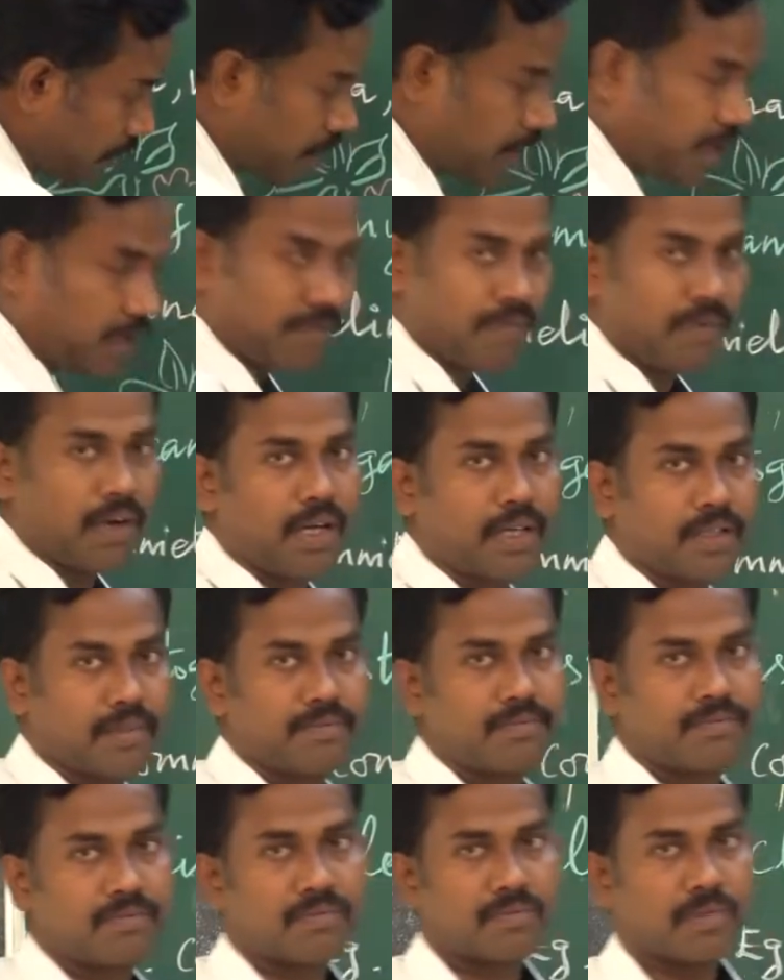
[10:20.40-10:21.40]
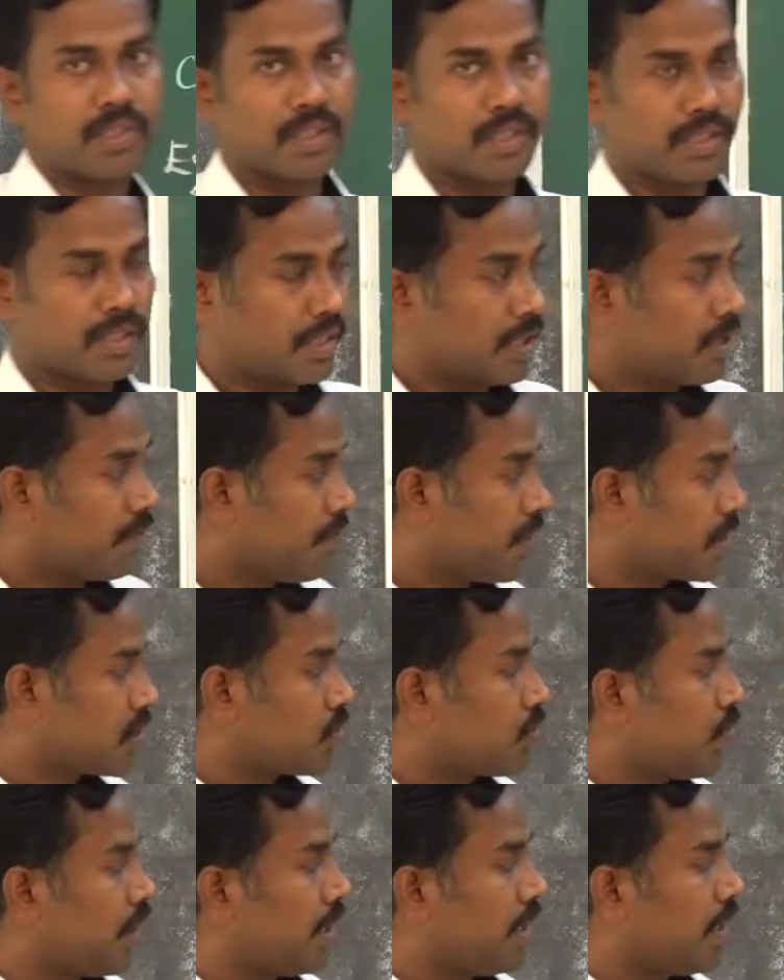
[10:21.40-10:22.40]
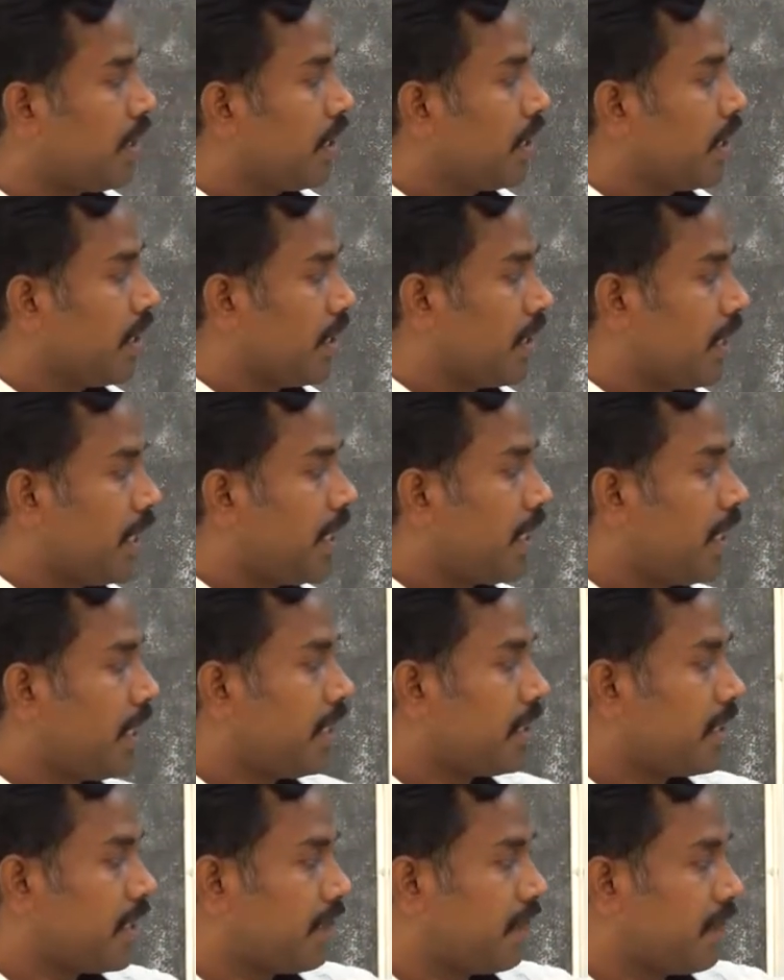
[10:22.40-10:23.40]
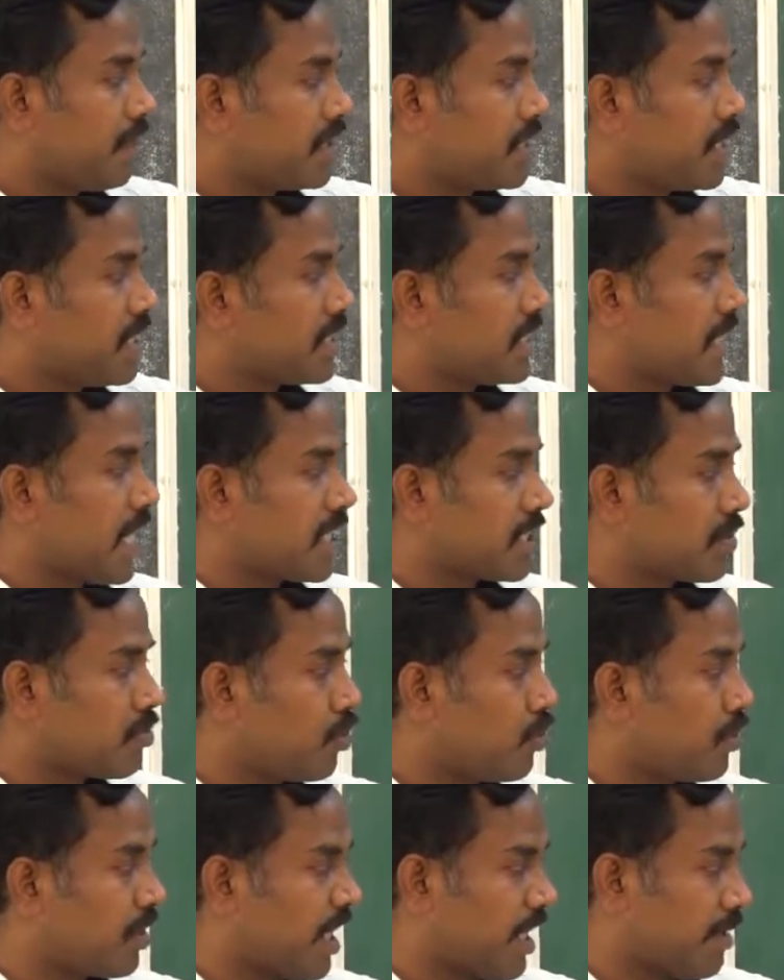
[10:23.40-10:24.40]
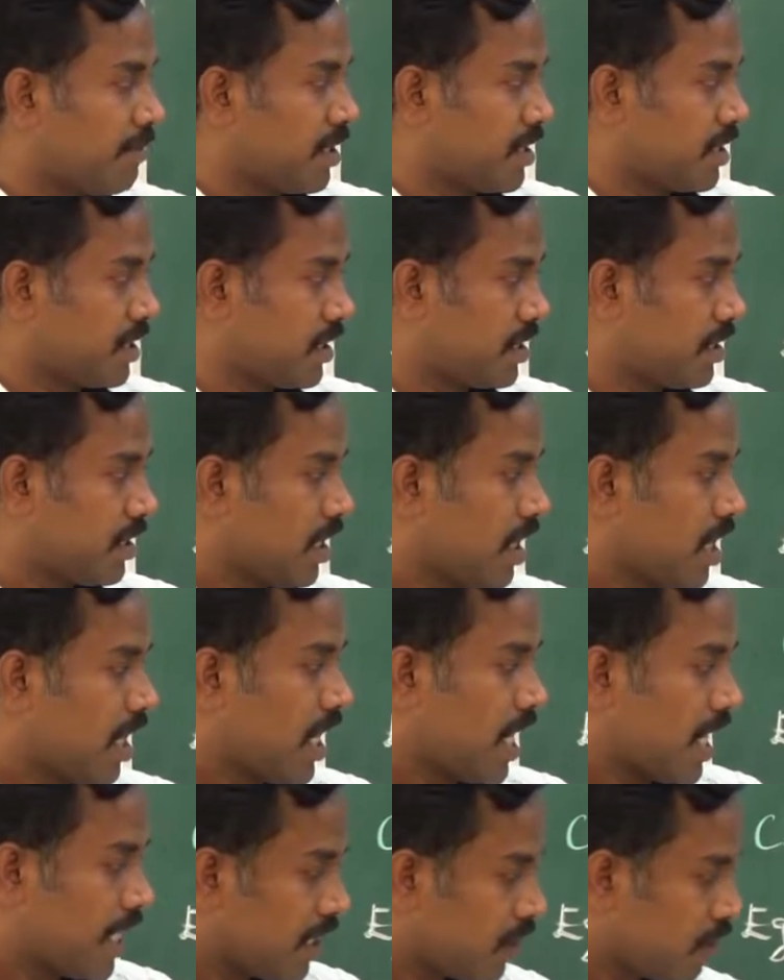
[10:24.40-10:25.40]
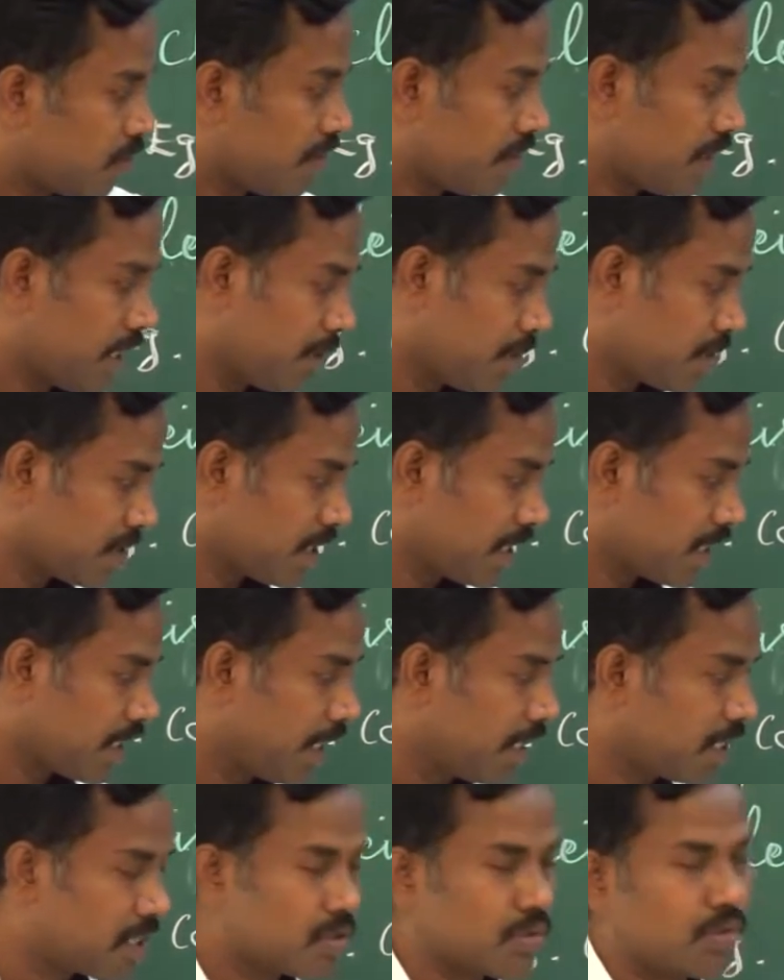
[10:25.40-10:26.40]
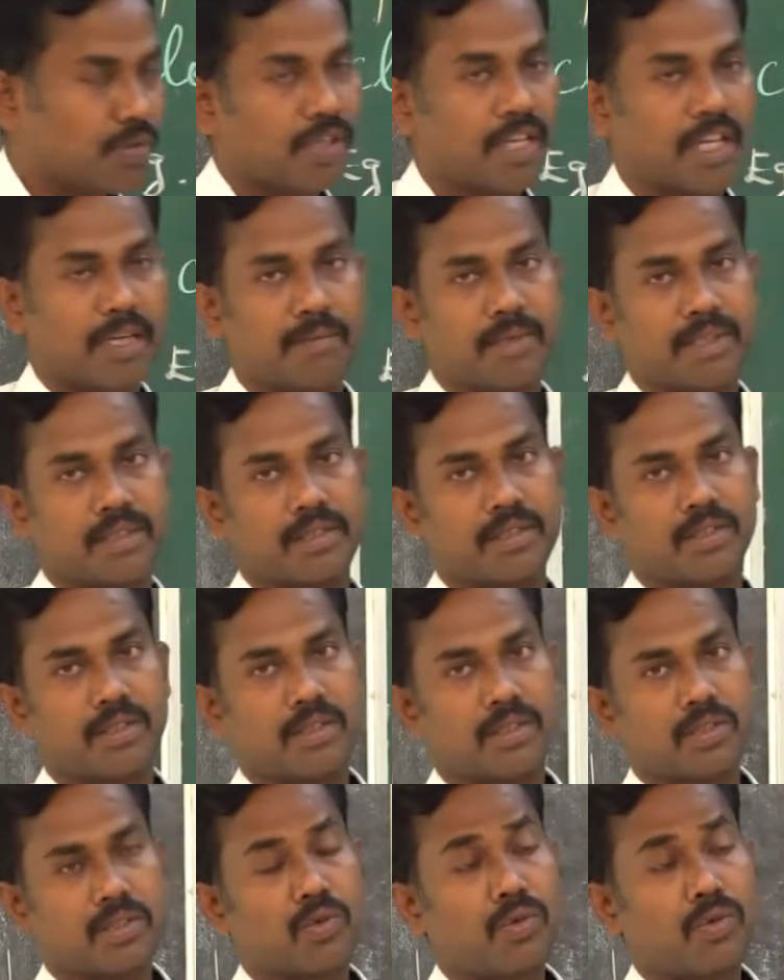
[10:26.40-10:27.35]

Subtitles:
the flower. Then first one aerial type is the chasmogamous, underground type is the Xii-Std.